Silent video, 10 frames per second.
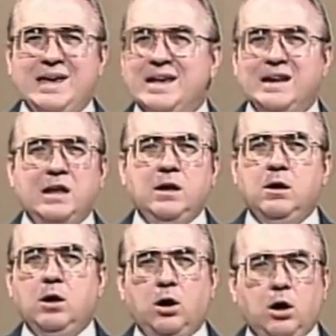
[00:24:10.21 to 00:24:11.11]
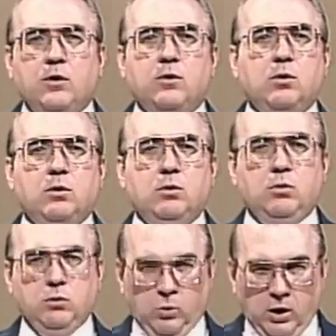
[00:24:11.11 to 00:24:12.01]
any other
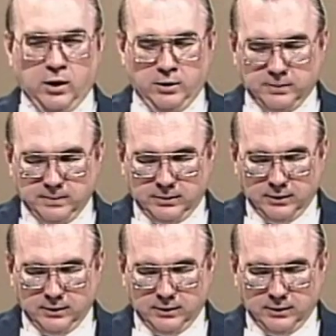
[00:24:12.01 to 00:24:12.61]
way.